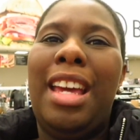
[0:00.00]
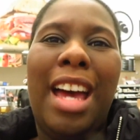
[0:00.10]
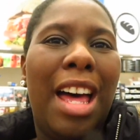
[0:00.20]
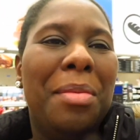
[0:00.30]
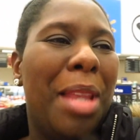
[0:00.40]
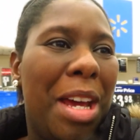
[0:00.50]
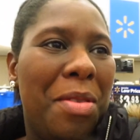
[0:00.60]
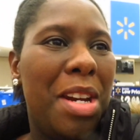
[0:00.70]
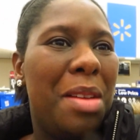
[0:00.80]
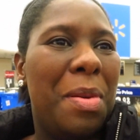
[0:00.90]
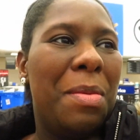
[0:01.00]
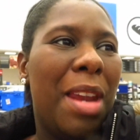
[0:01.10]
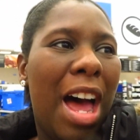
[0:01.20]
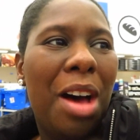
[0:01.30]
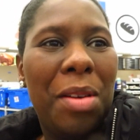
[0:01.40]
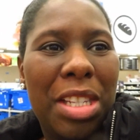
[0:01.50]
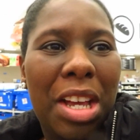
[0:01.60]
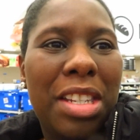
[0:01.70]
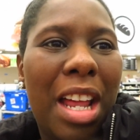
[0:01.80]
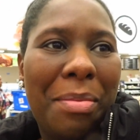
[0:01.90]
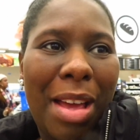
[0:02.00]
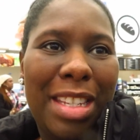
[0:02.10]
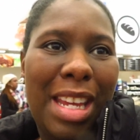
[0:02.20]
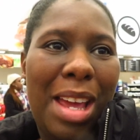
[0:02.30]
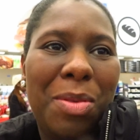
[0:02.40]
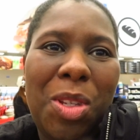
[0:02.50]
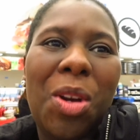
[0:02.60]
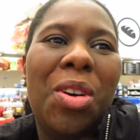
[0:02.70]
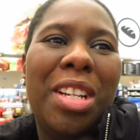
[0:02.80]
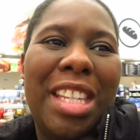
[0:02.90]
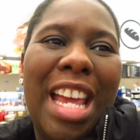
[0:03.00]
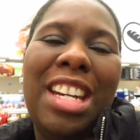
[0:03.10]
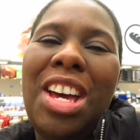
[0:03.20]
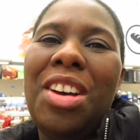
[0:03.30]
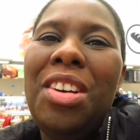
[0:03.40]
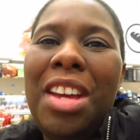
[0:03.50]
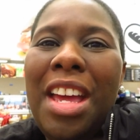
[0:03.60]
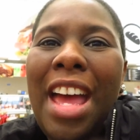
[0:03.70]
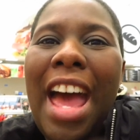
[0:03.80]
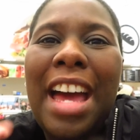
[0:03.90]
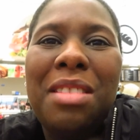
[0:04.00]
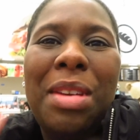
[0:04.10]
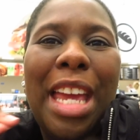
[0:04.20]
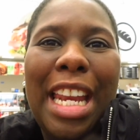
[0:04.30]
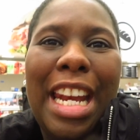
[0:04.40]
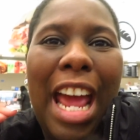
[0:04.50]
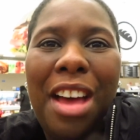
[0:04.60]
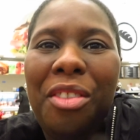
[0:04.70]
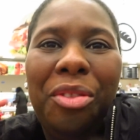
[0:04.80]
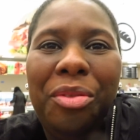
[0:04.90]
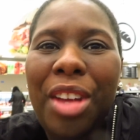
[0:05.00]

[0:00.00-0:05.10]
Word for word: like I'm like one of the people that always go to like my same stores because I know I can be in and out.